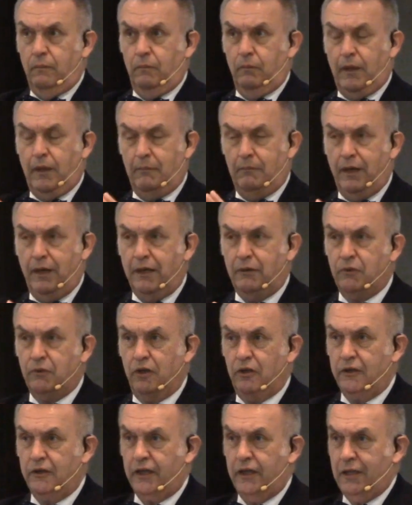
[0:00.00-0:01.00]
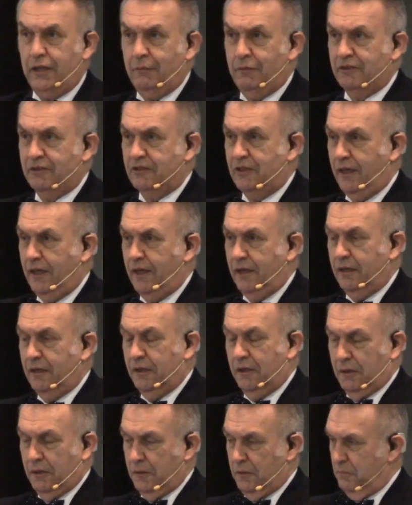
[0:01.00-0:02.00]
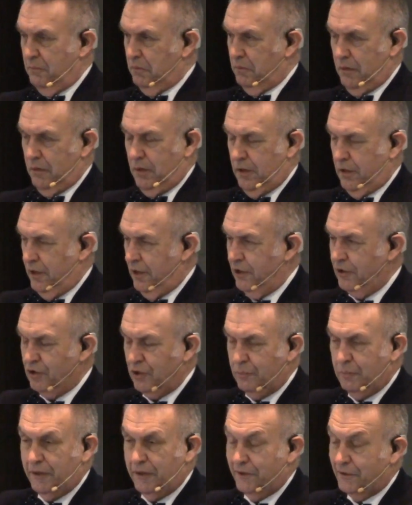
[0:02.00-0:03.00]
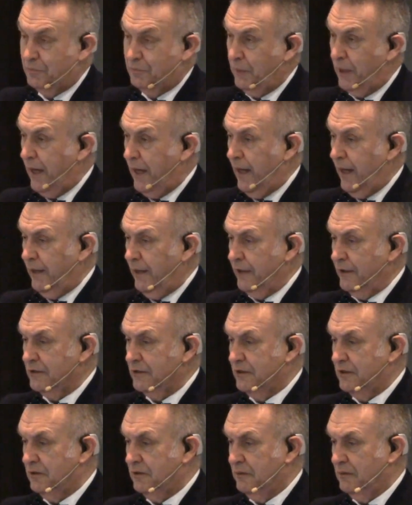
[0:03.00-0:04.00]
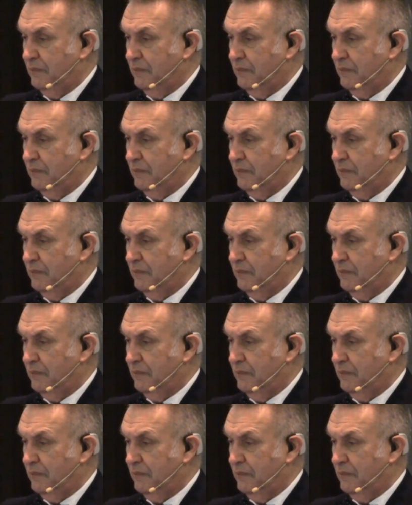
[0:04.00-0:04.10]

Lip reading: men would look at him and say, he should be despised,